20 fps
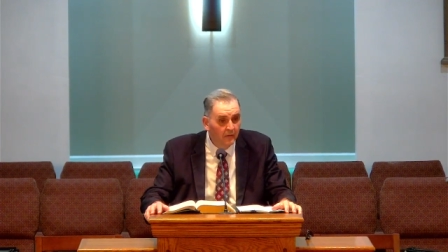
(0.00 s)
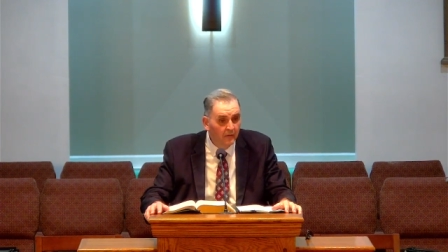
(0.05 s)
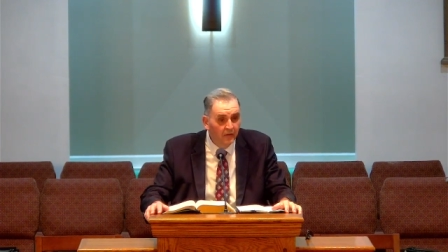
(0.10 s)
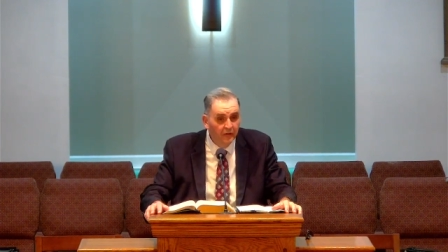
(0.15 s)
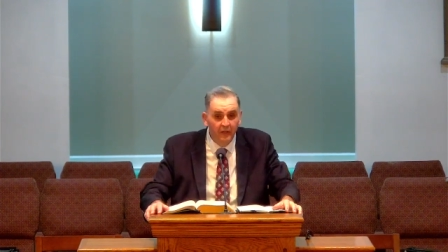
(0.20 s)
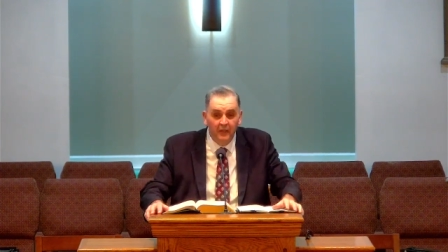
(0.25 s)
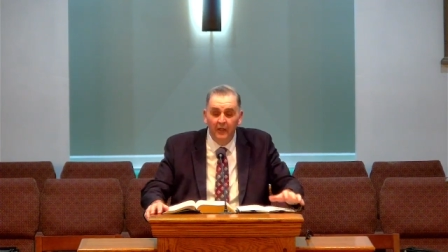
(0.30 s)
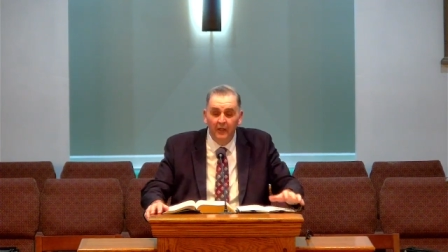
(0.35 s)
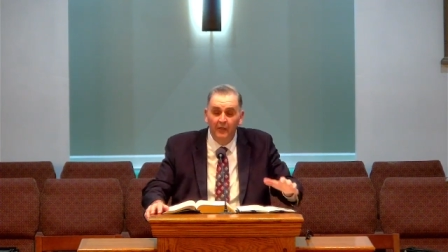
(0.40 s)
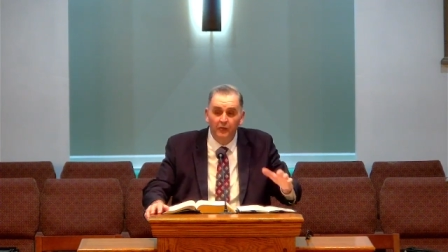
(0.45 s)

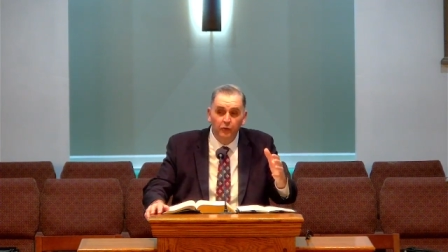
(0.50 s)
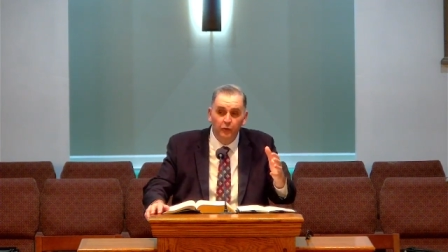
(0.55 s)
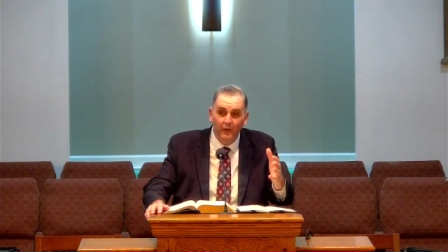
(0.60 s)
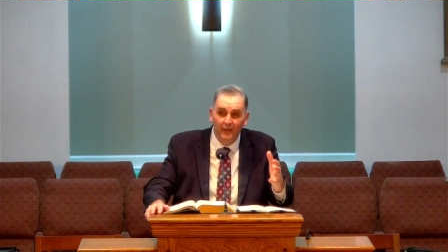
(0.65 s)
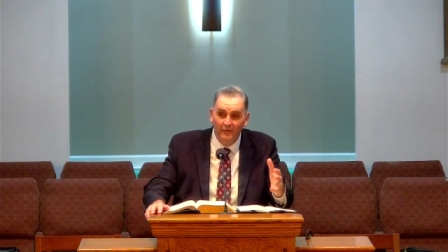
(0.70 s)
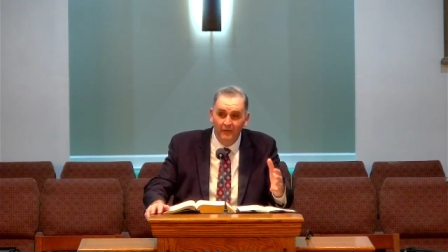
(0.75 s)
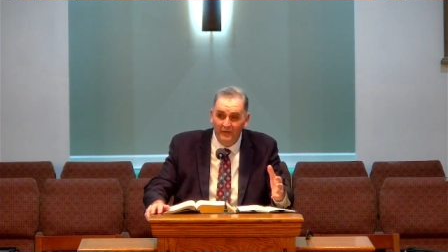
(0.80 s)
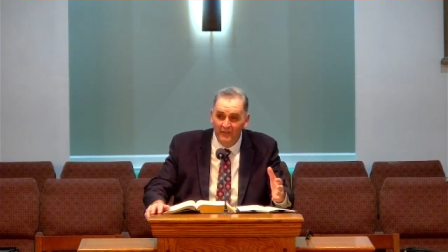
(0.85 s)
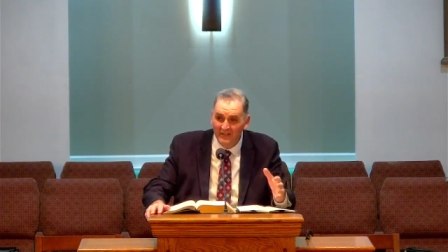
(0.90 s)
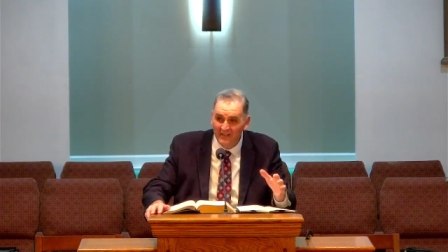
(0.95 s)
the country
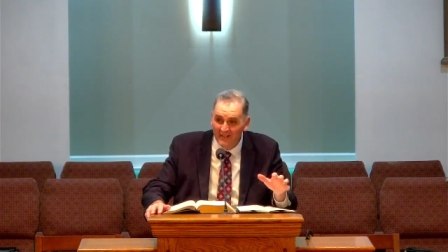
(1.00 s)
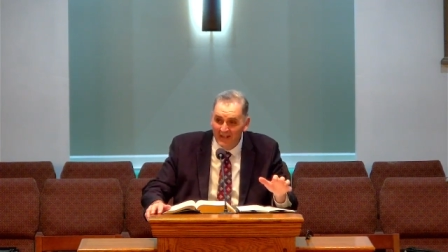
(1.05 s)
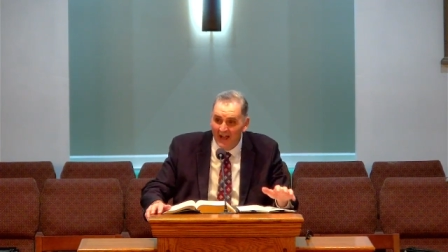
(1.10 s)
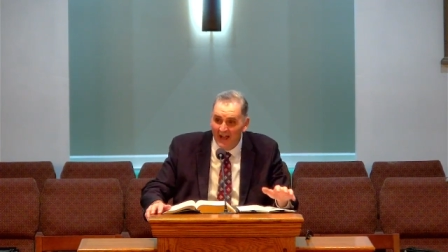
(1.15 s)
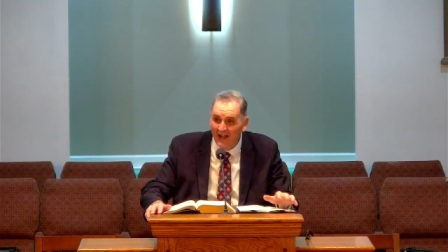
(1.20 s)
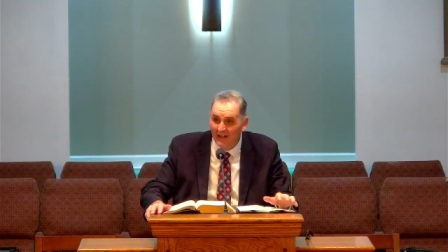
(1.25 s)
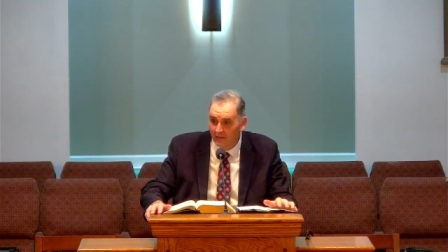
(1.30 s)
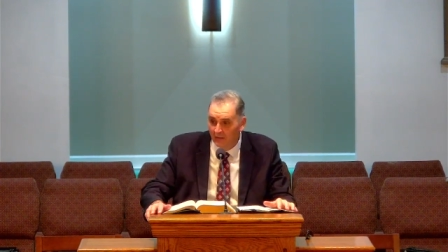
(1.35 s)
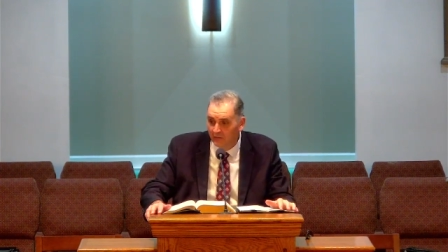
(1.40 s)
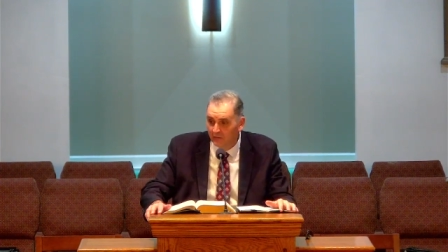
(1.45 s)
of
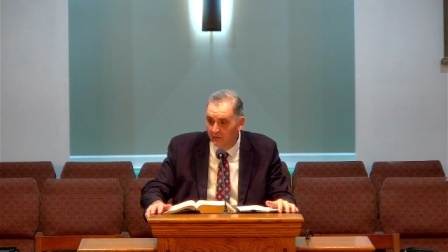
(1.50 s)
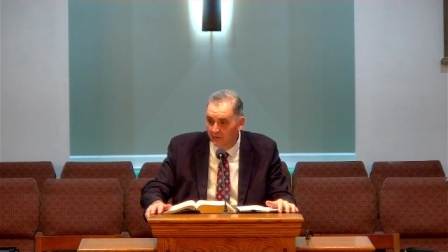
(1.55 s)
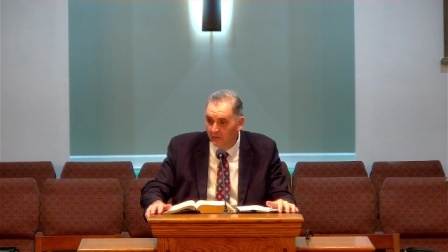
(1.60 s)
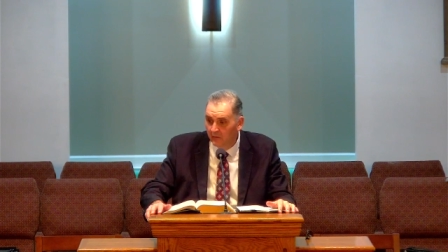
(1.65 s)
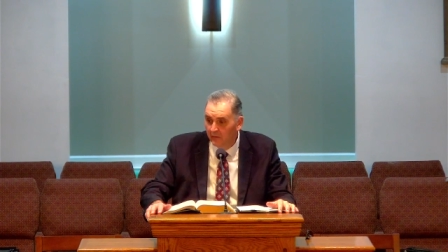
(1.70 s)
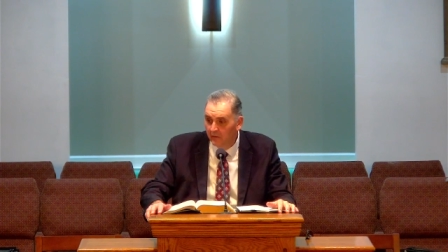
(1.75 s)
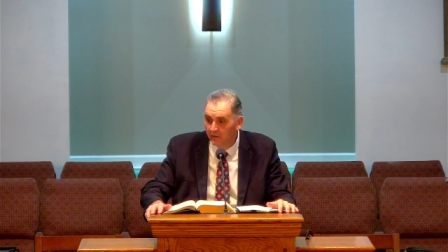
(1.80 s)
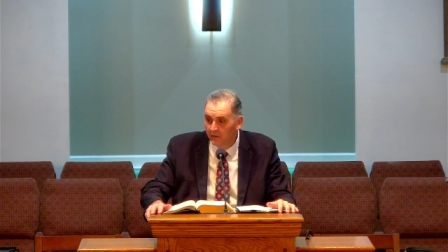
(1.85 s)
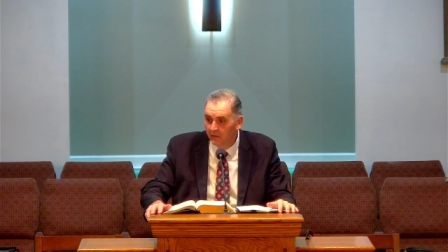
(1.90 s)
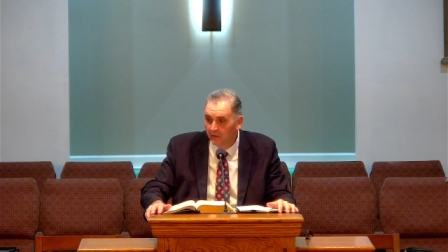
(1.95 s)
Scotland,
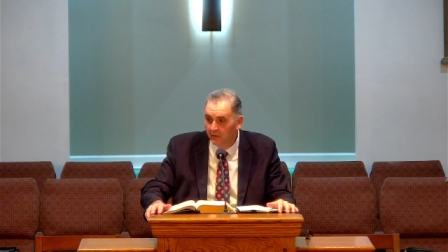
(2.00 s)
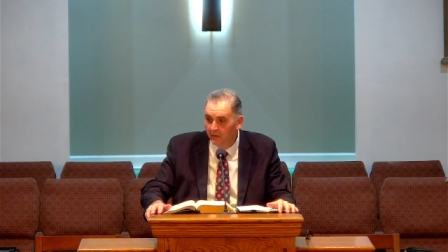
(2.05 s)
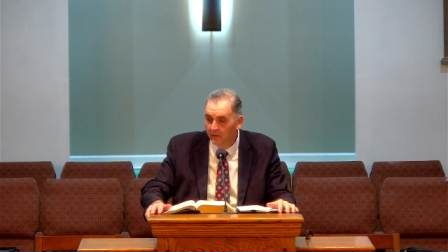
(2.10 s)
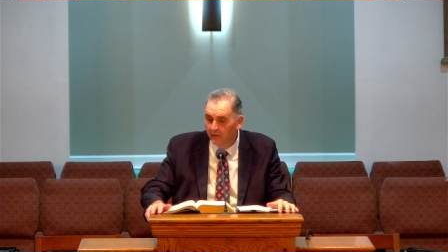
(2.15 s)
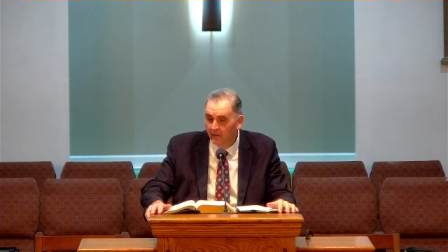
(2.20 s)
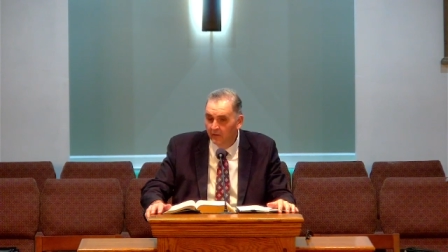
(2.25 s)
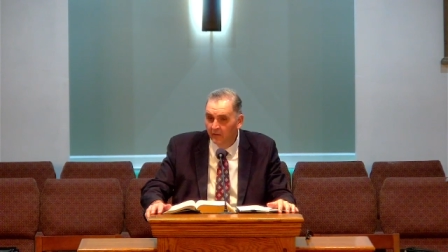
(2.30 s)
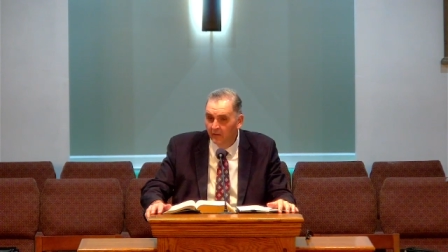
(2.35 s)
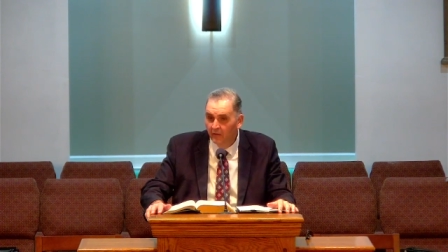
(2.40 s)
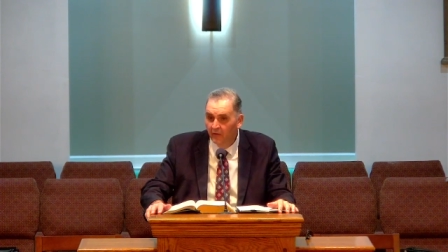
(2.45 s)

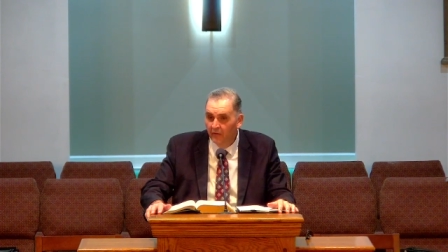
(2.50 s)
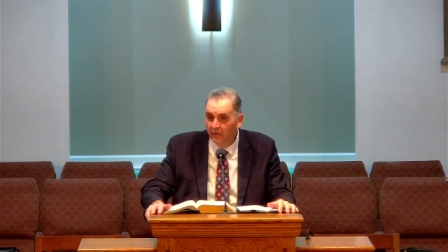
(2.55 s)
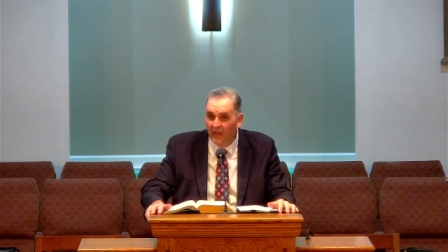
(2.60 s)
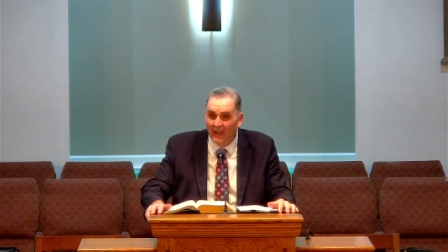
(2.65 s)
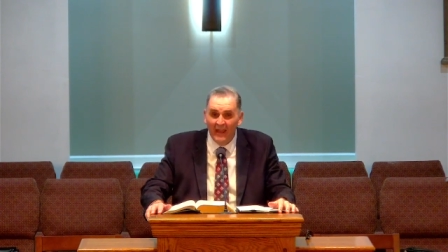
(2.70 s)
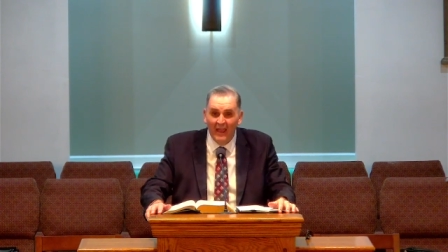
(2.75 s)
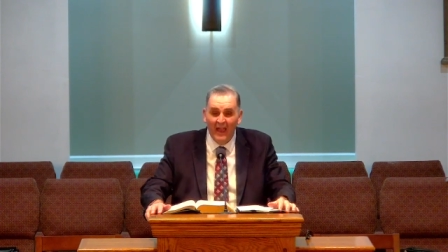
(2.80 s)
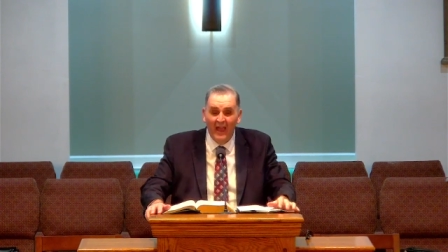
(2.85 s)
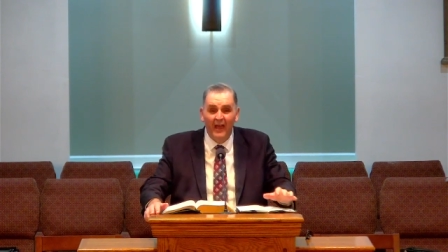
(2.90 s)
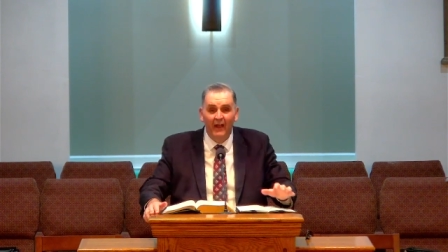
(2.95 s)

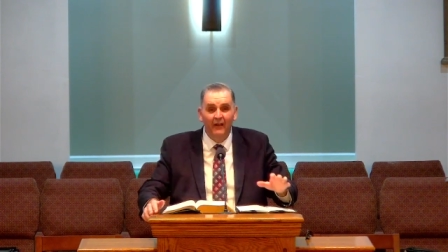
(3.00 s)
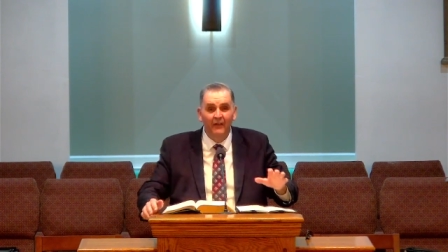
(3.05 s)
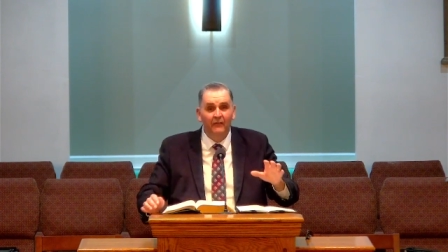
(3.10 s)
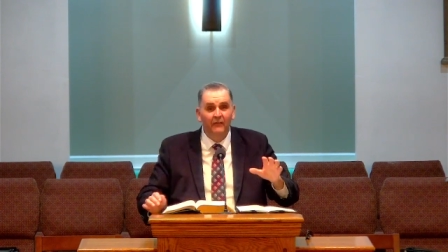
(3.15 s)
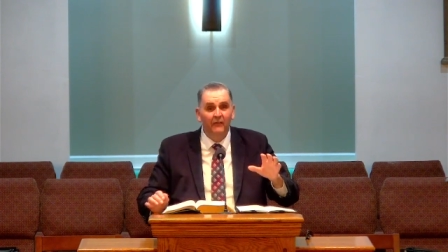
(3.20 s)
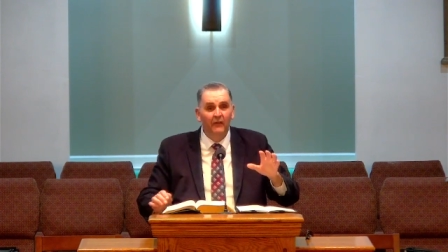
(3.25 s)
they had